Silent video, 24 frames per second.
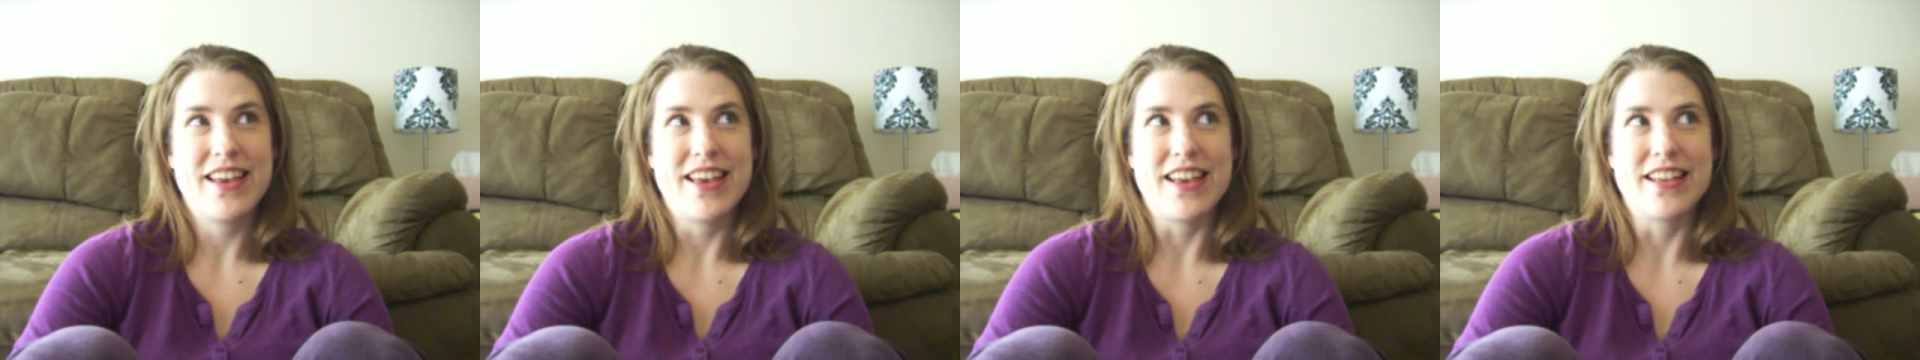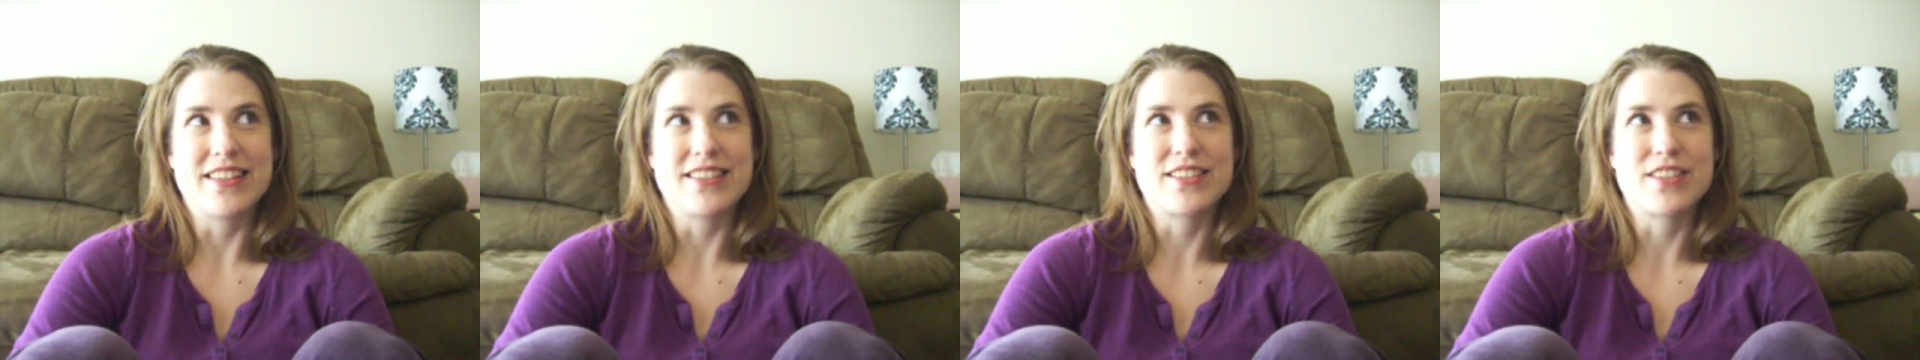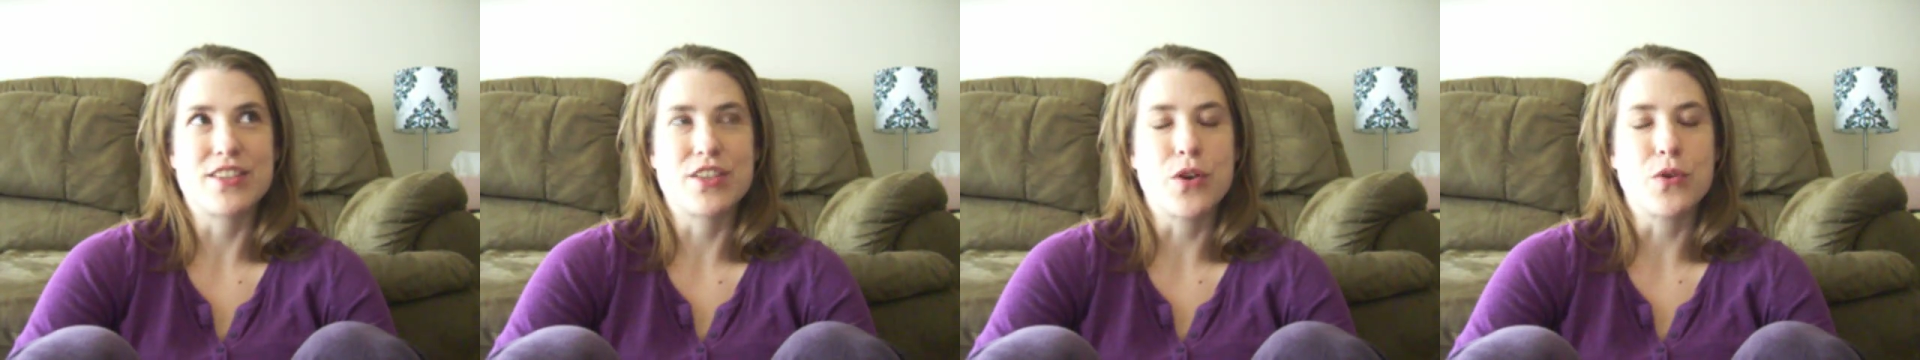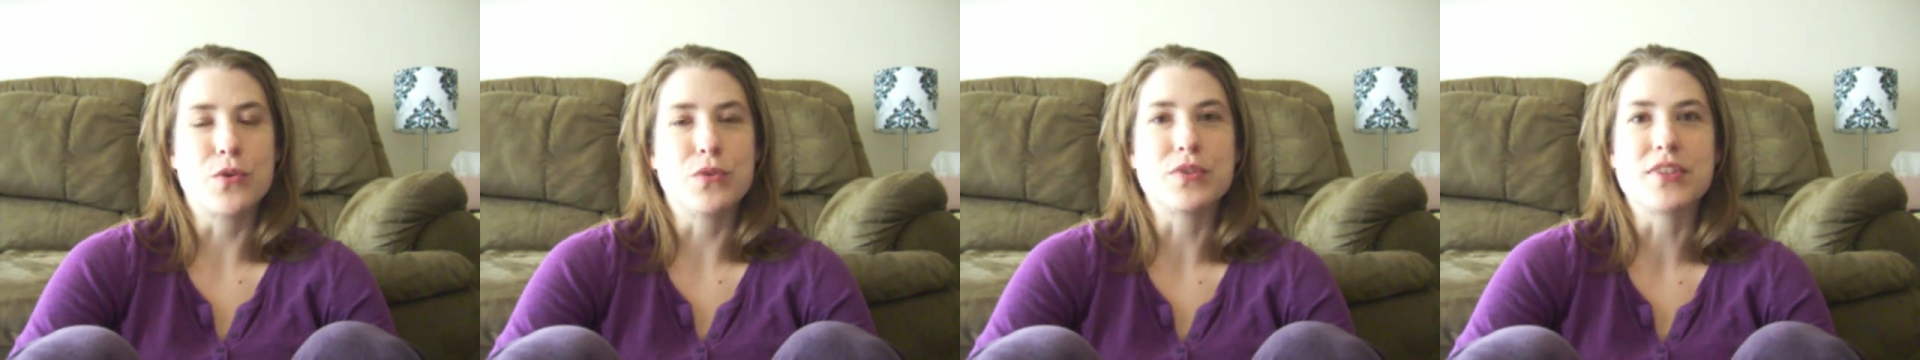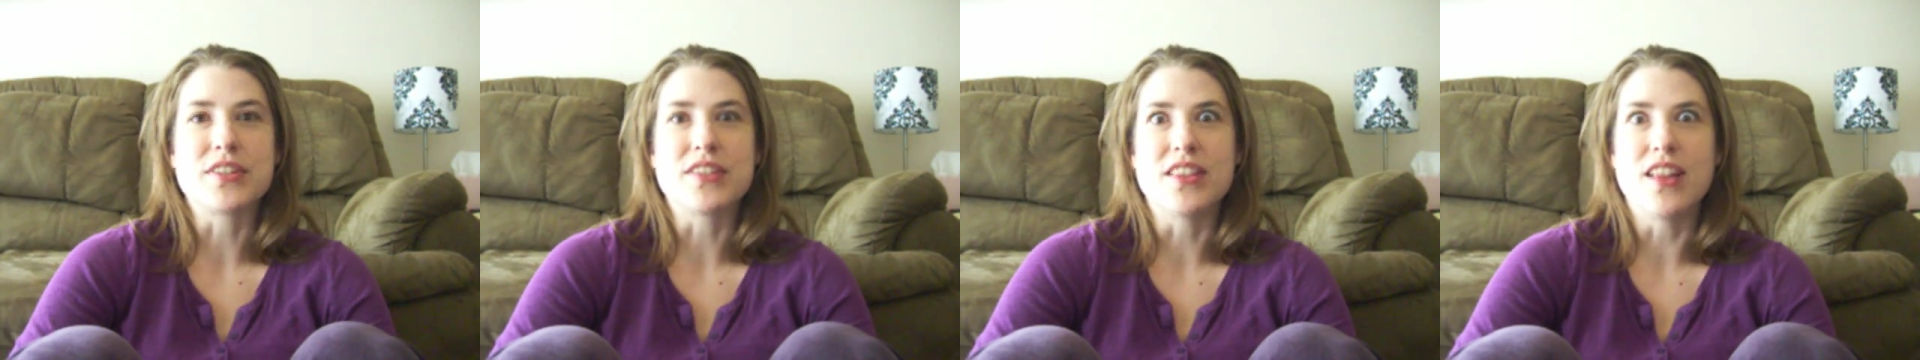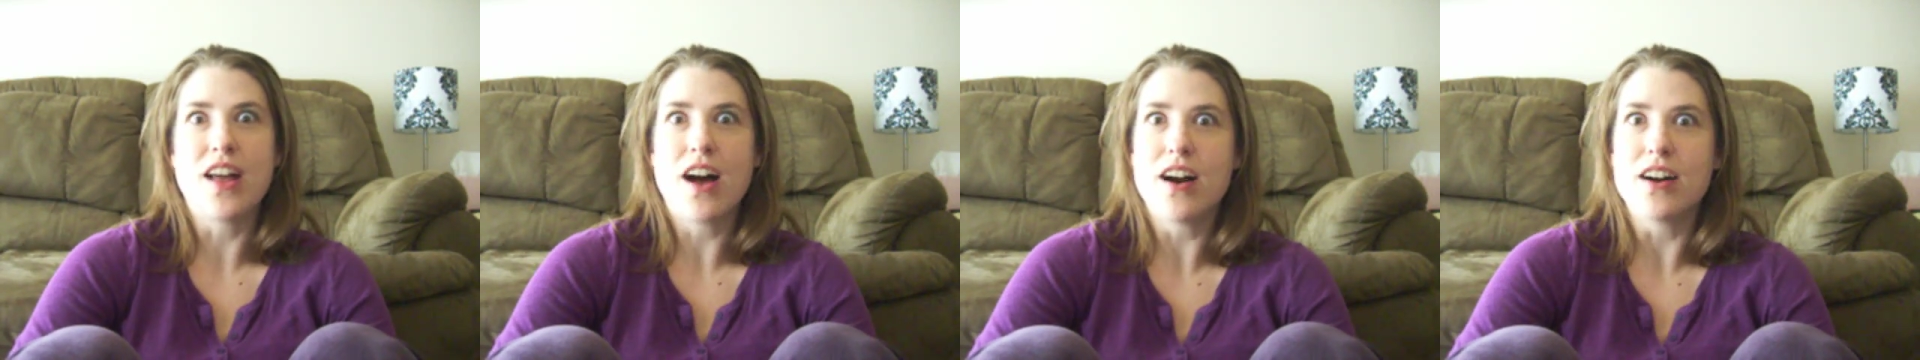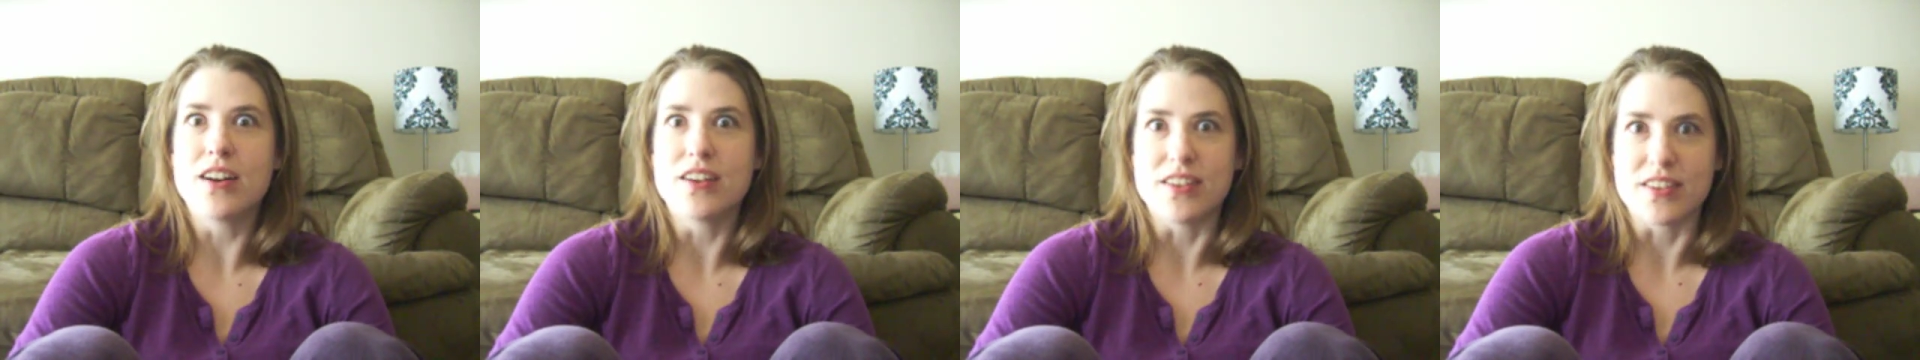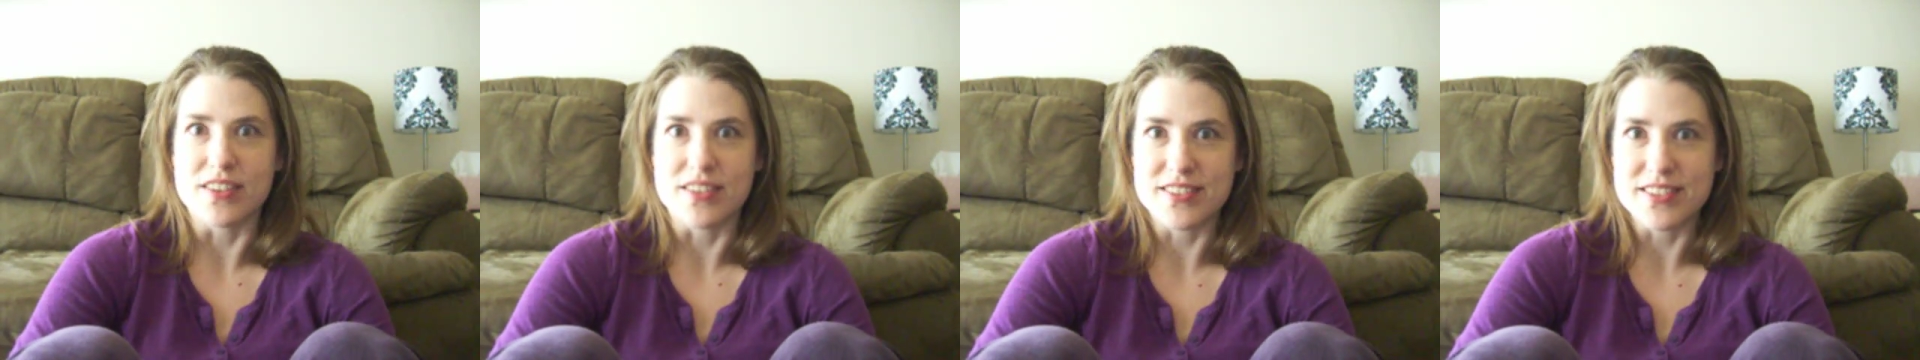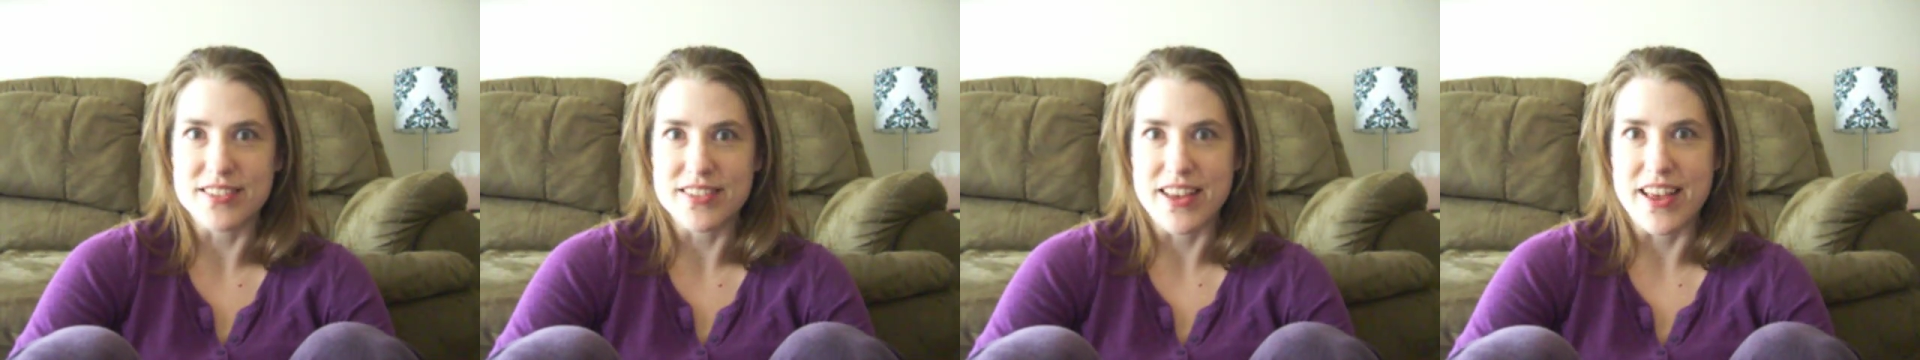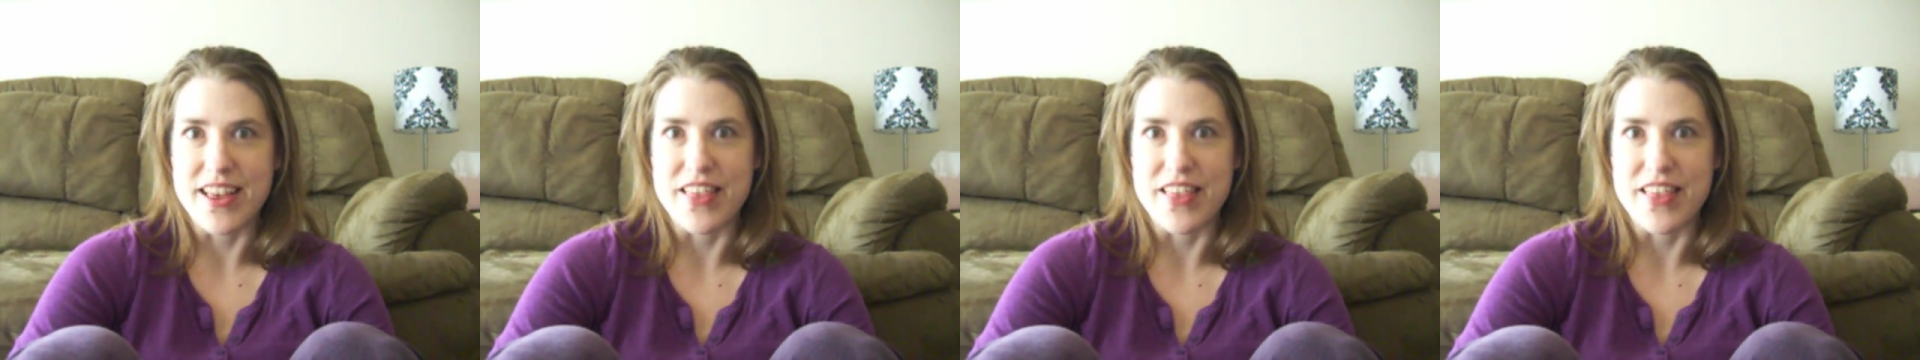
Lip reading: it's those lungs